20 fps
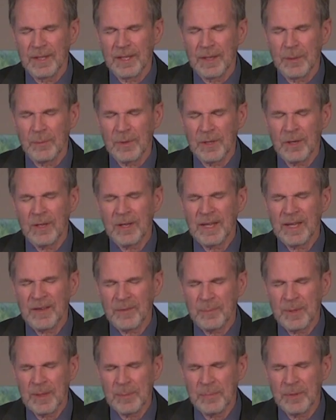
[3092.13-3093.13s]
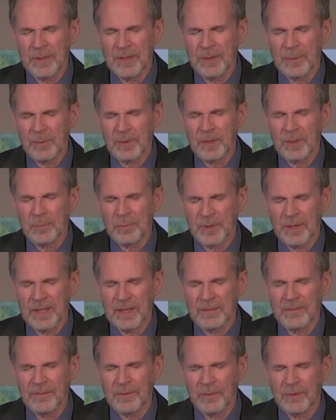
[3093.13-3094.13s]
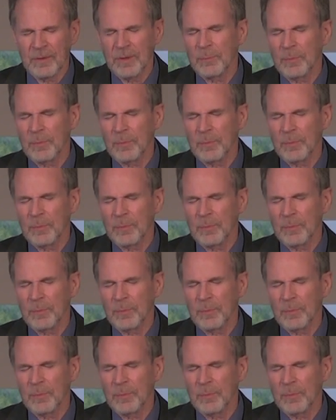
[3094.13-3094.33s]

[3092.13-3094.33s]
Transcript: And we all have people that we are praying for.